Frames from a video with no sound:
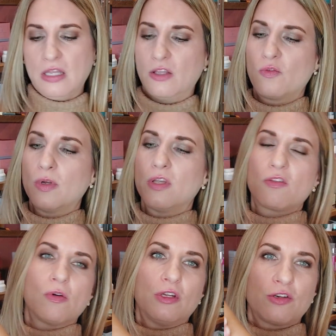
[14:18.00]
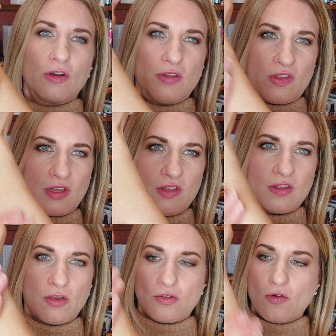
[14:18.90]
This one is going to turn the skin
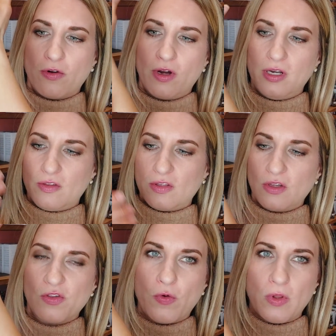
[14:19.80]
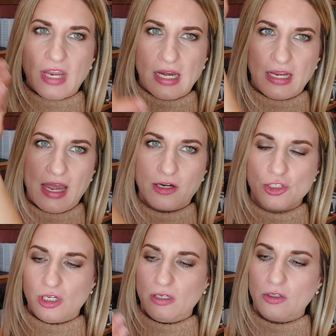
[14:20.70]
cells over. It is an exfoliating
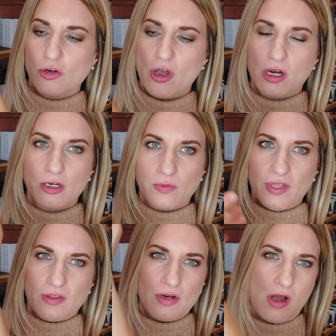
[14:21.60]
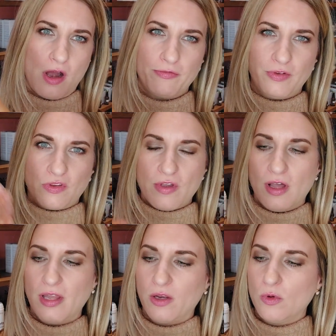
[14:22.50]
action. You're not going to rinse it off. It's
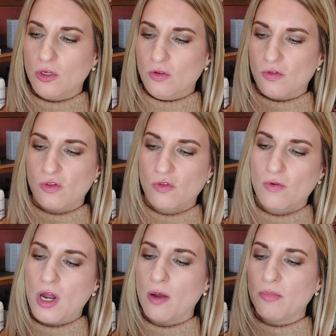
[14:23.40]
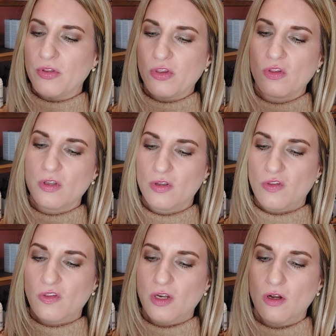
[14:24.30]
not like when you use a scrub. This is going to
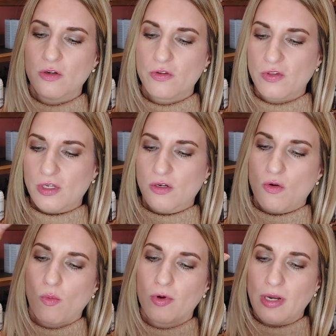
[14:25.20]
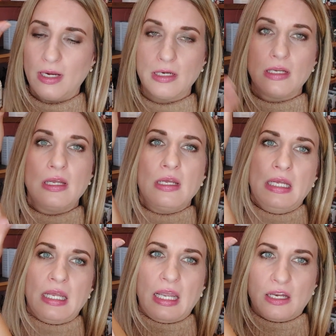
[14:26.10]
sit on your skin overnight,
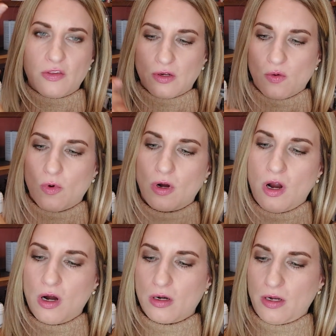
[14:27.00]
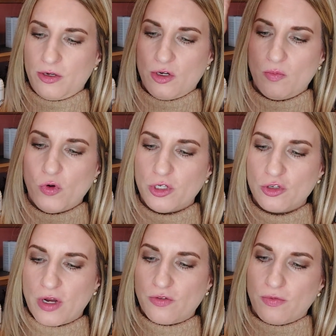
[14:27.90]
and it's going to work hard on your
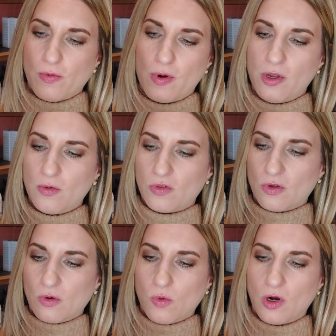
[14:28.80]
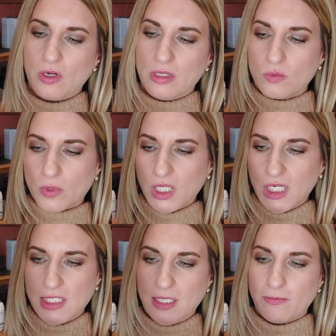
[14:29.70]
moisturizer for you. It's going to work really
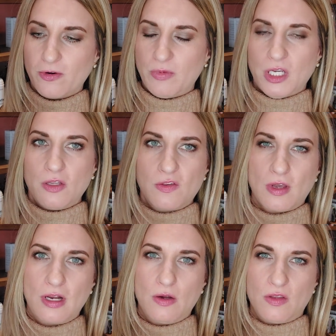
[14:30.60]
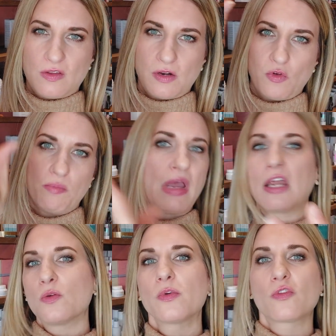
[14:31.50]
deep from the inside out instead of a
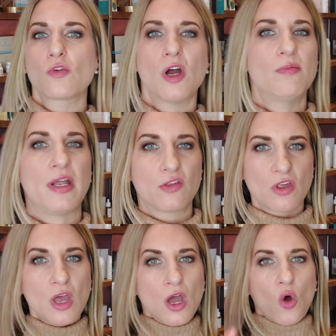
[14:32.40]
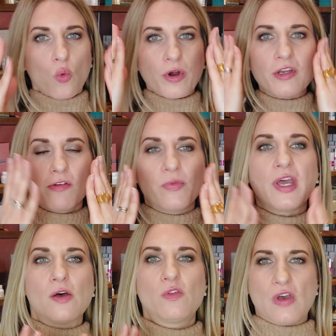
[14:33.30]
manual scrub that's working from the
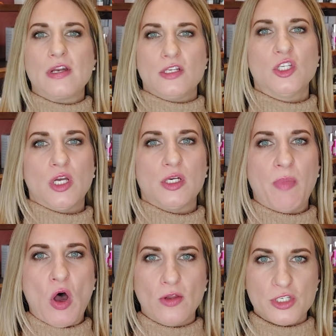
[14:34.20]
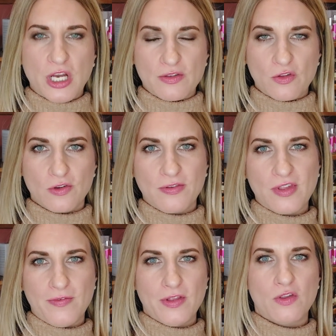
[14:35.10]
outside in to polish at the surface
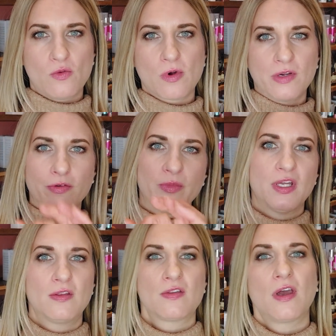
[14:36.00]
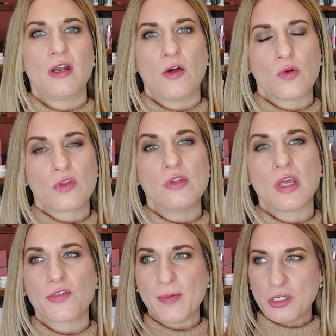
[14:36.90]
level. This is working from the inside out, and
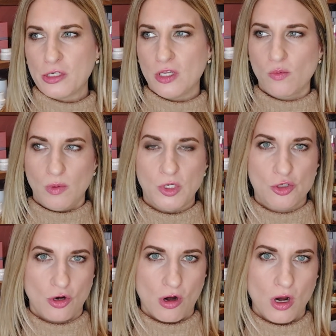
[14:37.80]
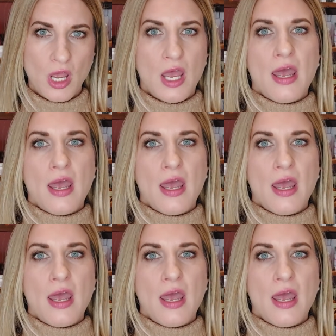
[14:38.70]
especially as we mature